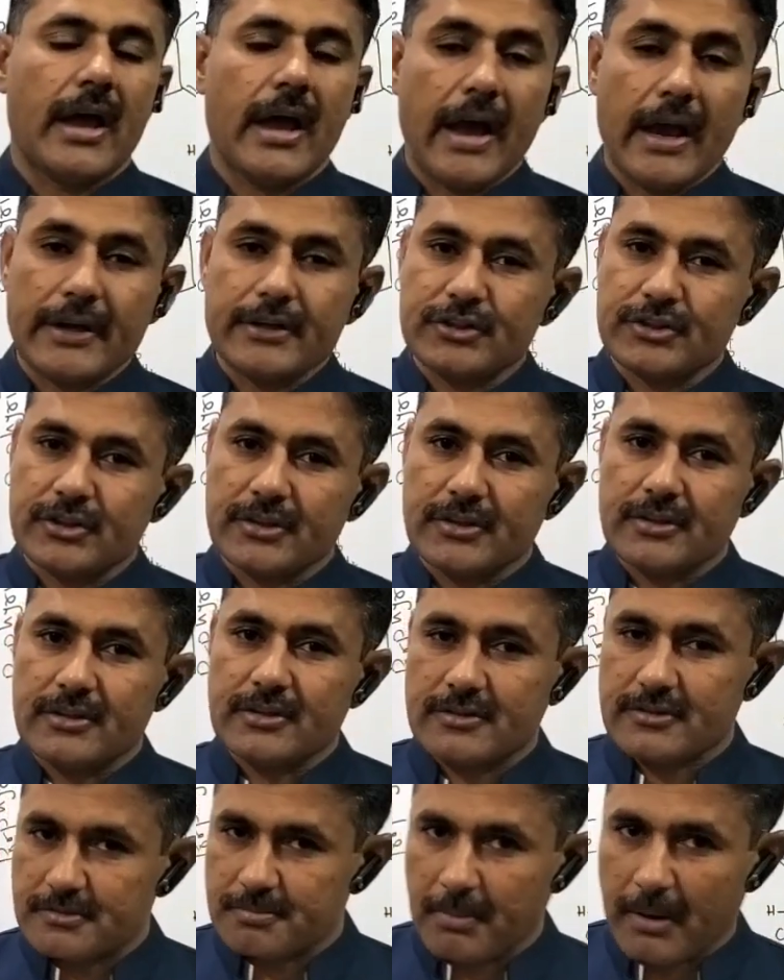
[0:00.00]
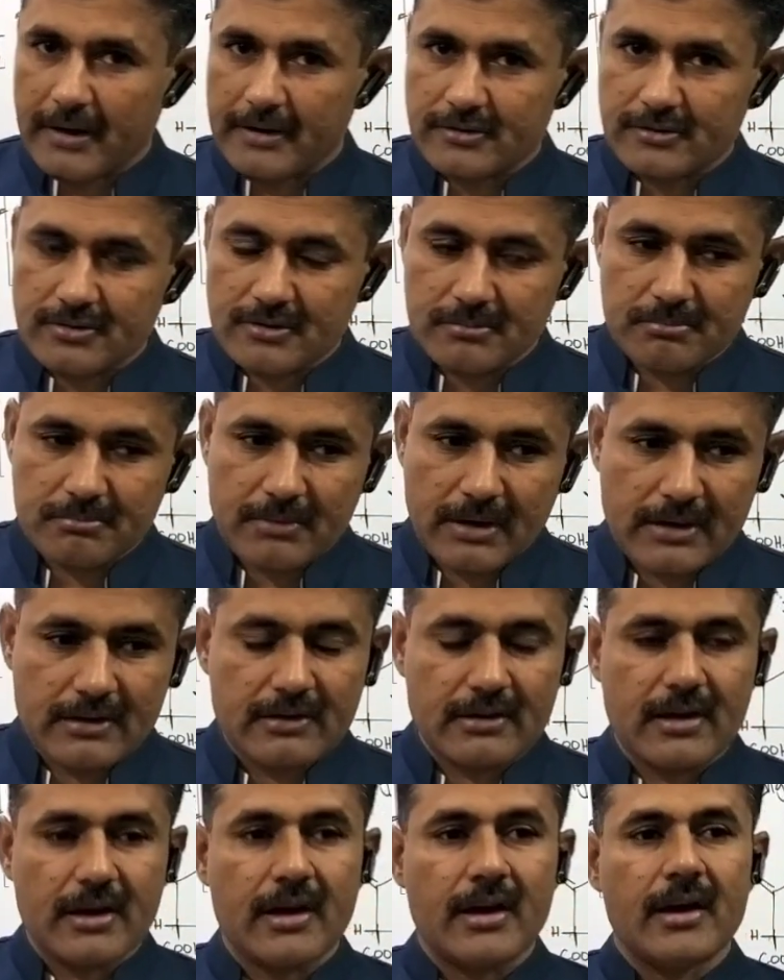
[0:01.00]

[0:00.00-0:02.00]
action spectrum, and